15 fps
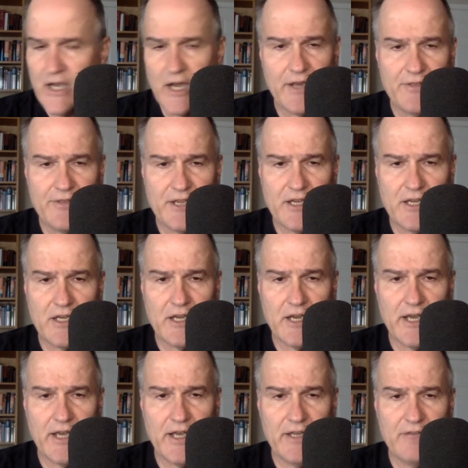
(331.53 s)
I think
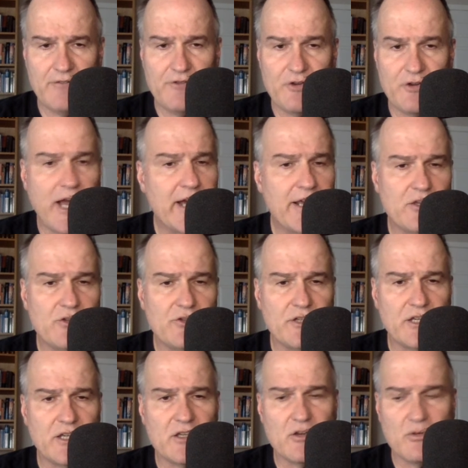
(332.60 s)
uh, if you're not
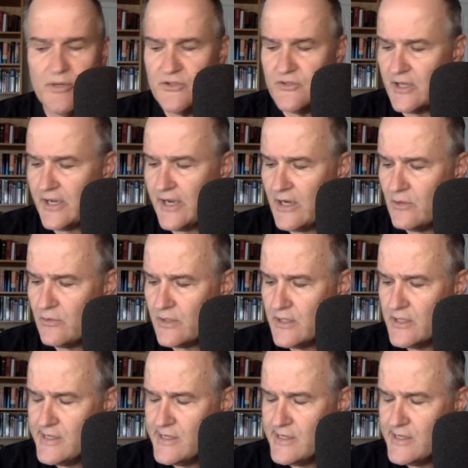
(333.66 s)
using it, you're missing out.